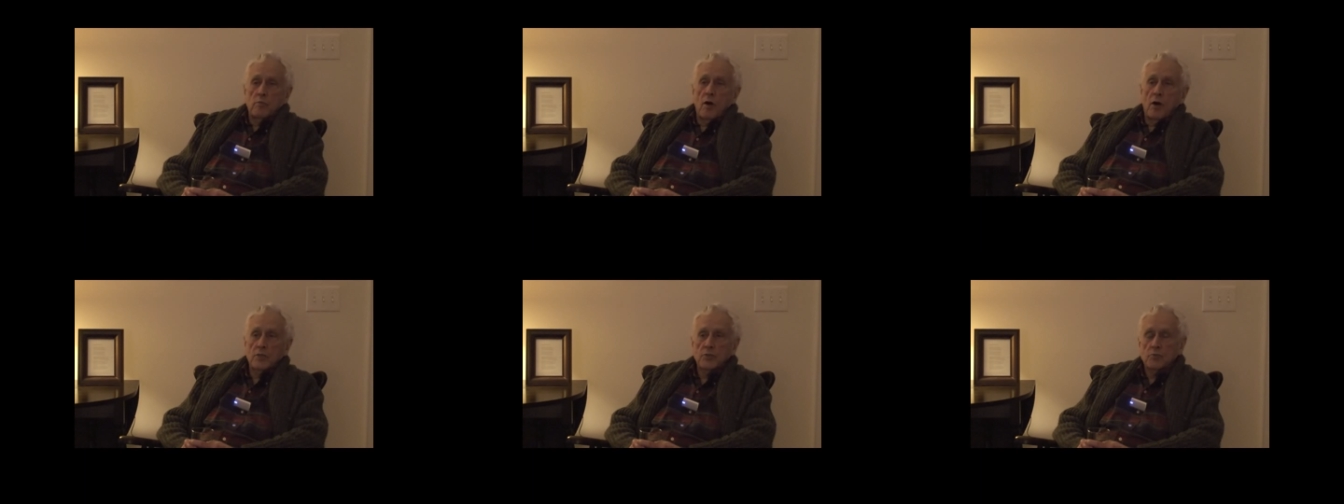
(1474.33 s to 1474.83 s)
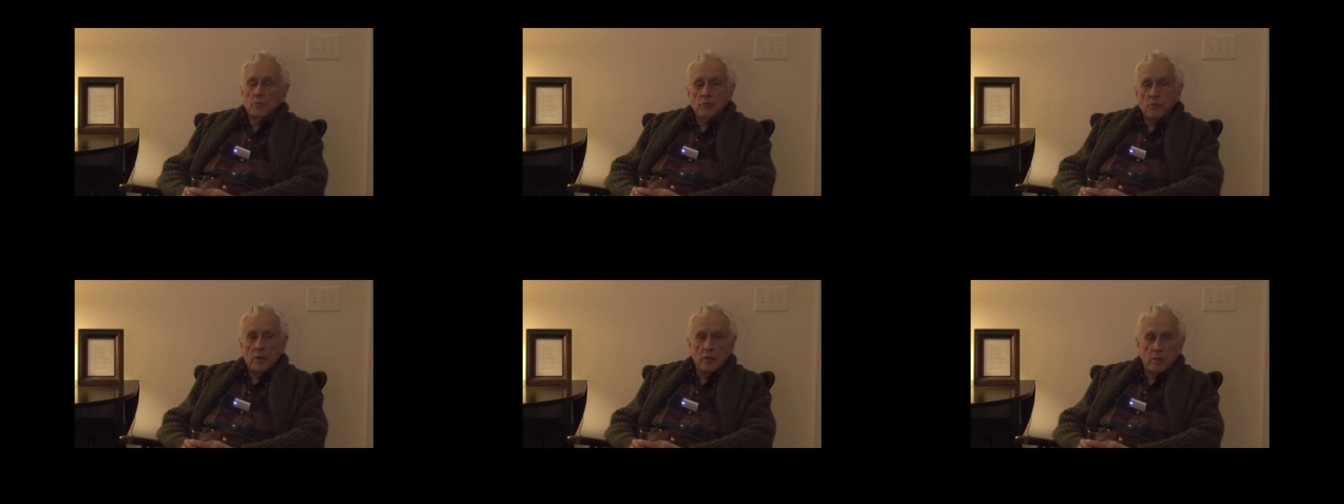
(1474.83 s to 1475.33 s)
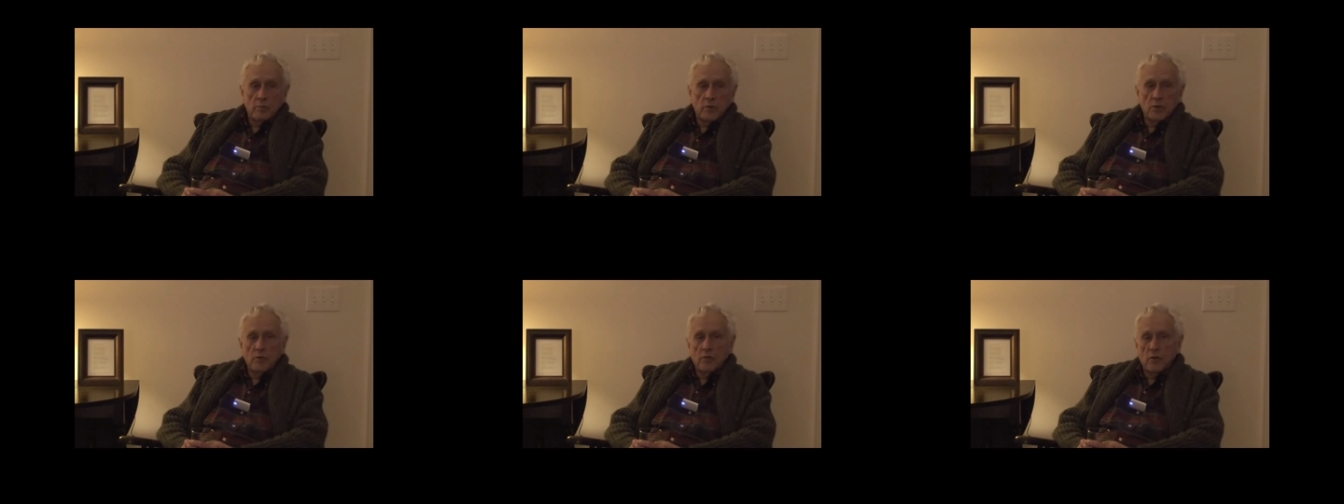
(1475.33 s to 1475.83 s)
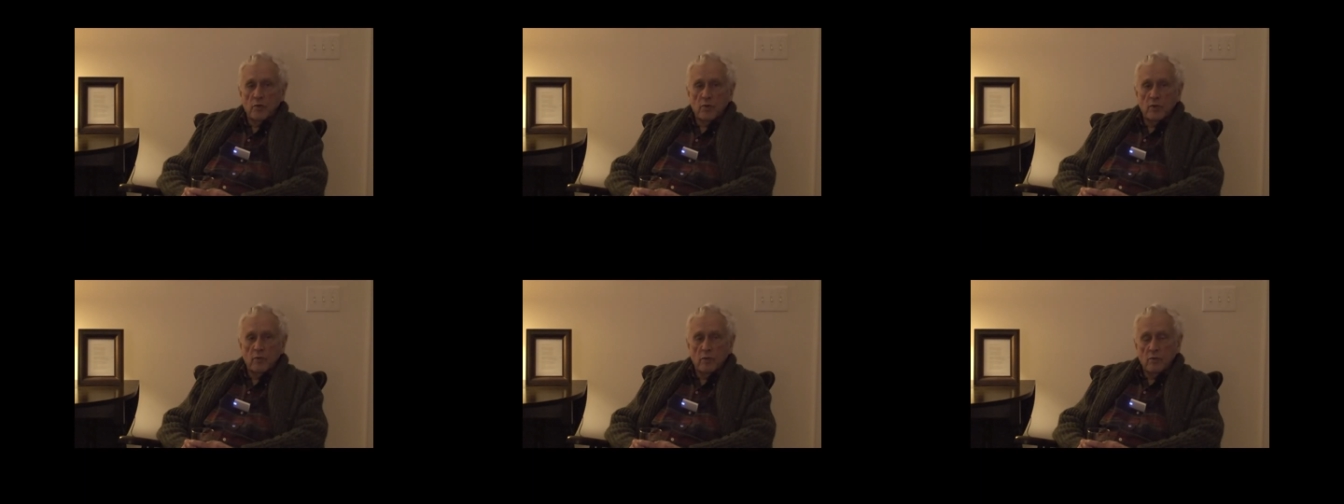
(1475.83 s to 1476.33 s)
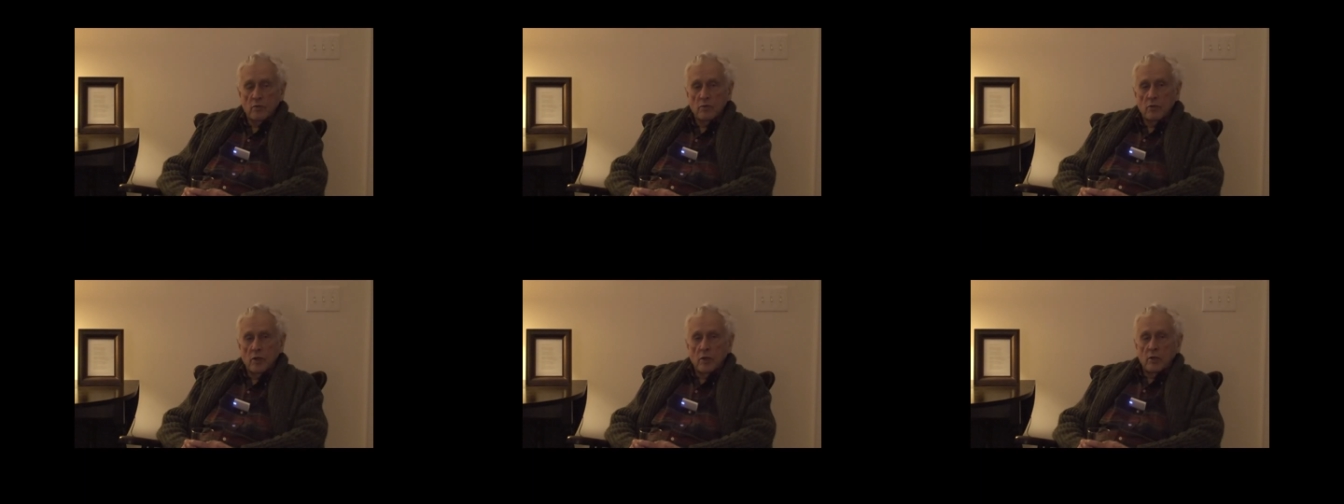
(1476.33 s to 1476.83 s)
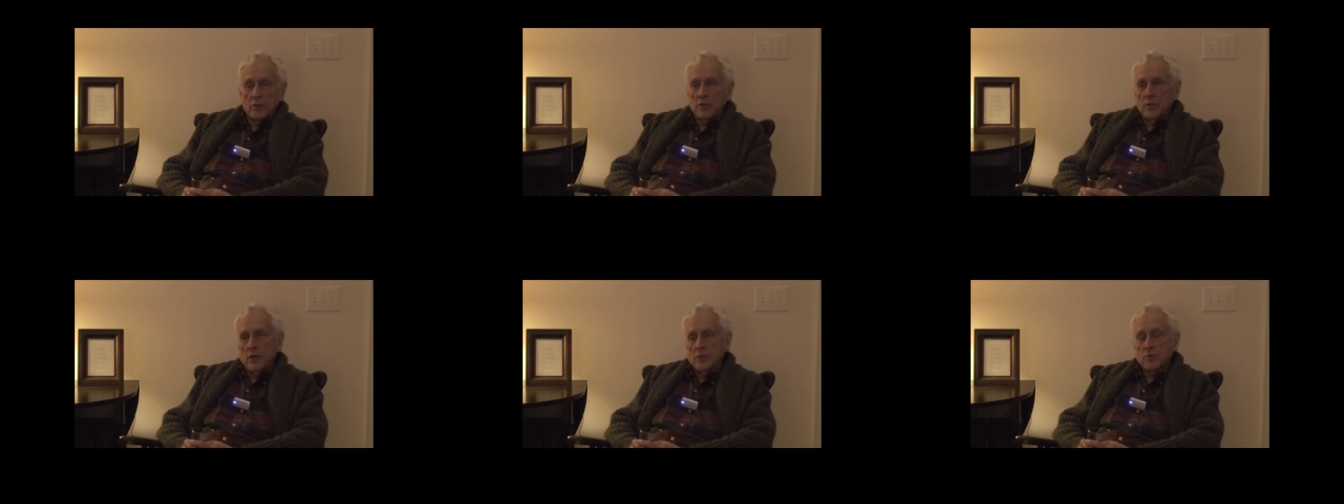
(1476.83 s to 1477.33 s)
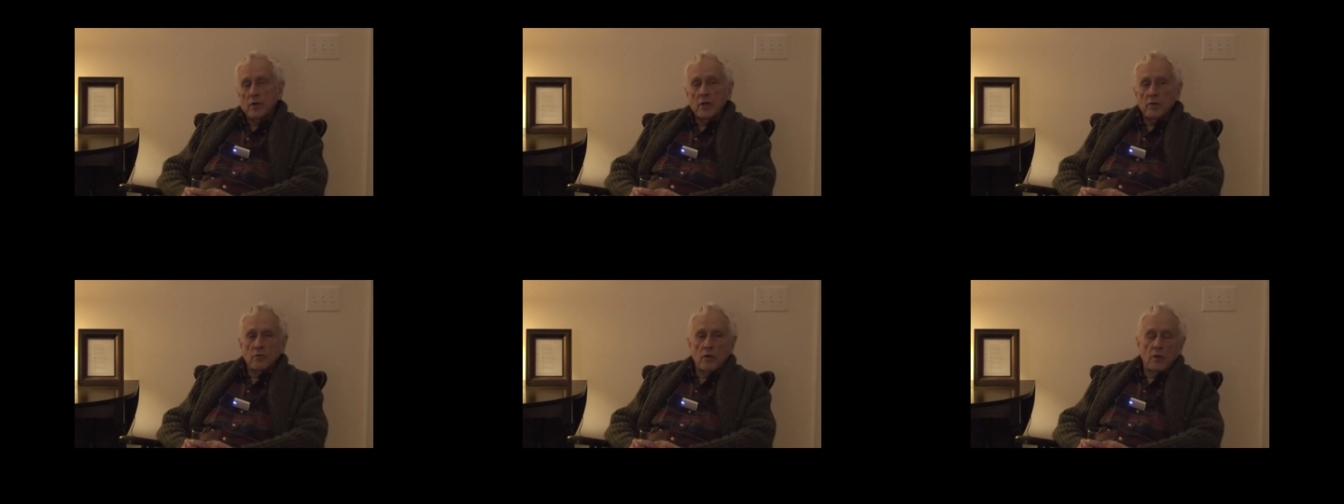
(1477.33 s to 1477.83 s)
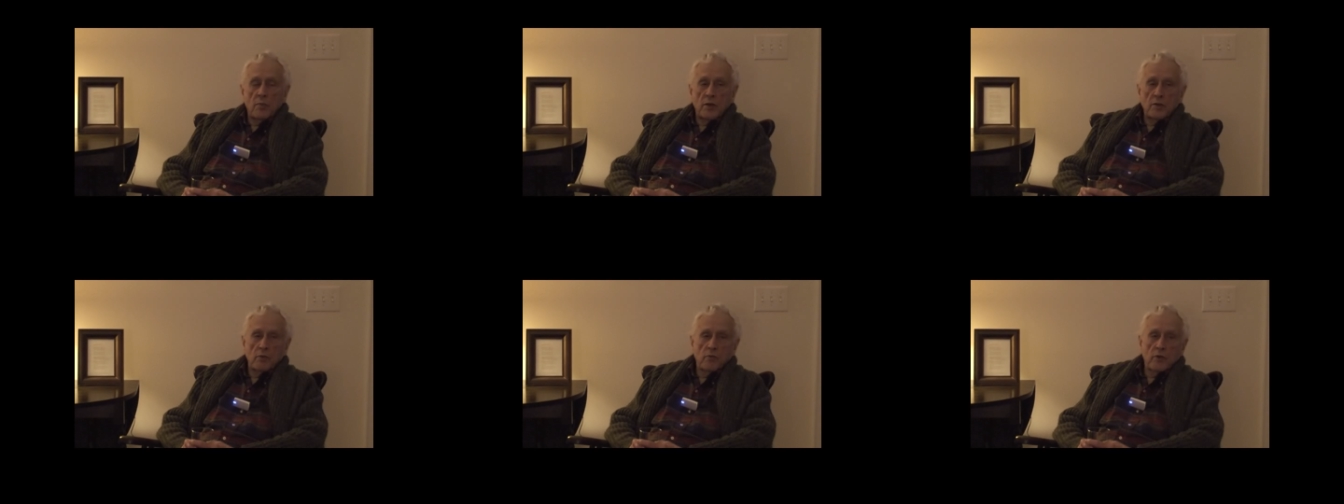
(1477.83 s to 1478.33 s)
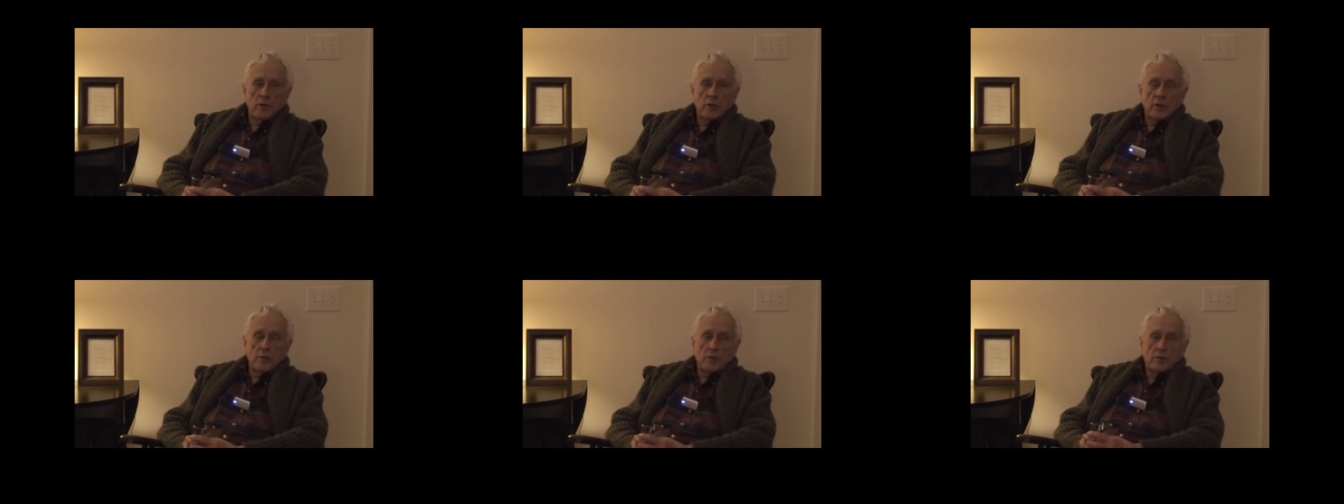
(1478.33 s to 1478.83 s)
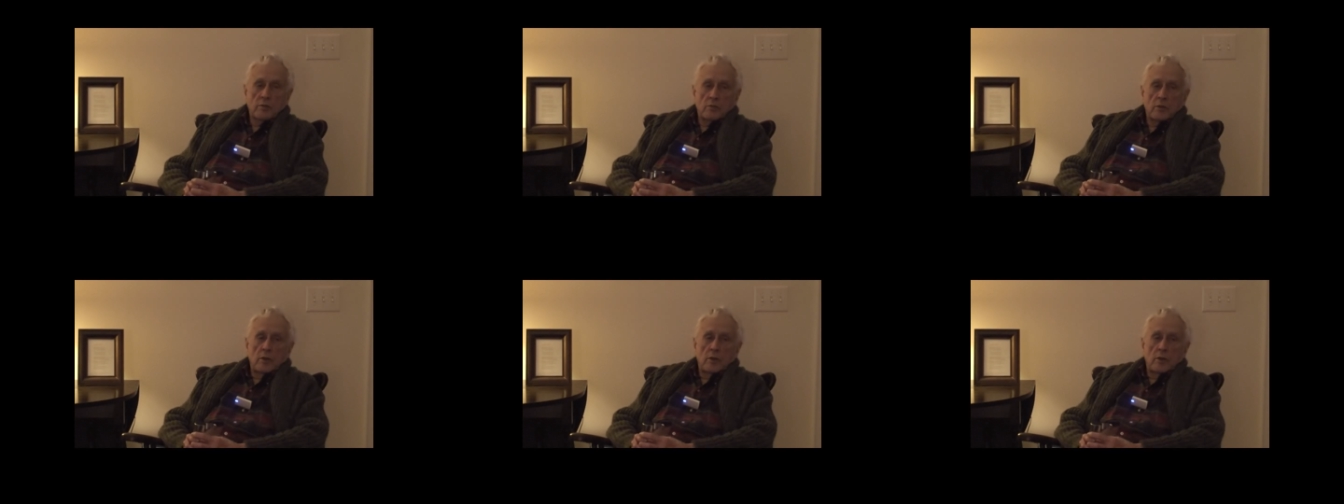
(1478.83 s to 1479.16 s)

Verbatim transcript: Moss was one of them, but there were other people who did that. So I could draw upon their work and look at.